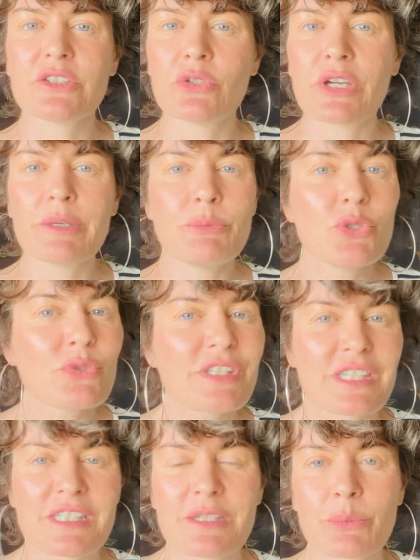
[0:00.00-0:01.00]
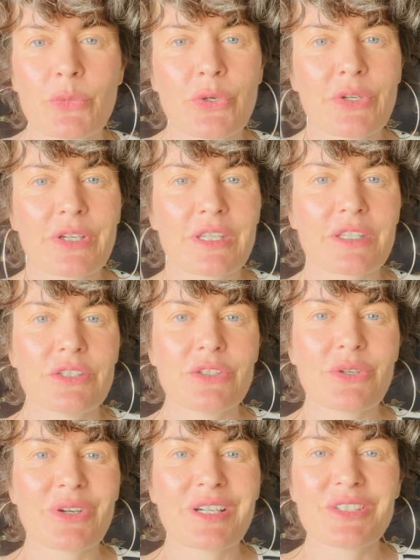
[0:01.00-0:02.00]
your immune system work,
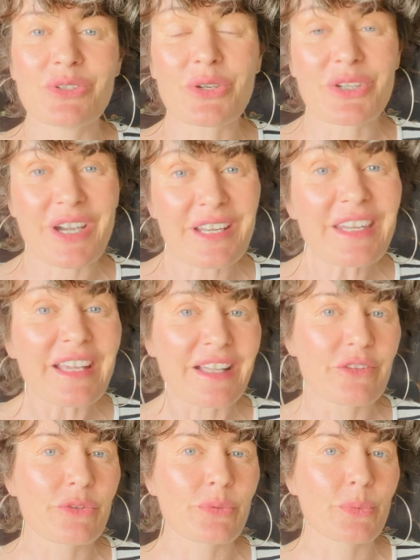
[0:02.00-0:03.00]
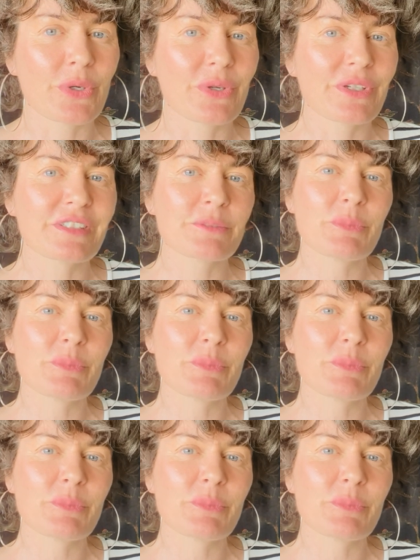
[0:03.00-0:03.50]
your gut health works,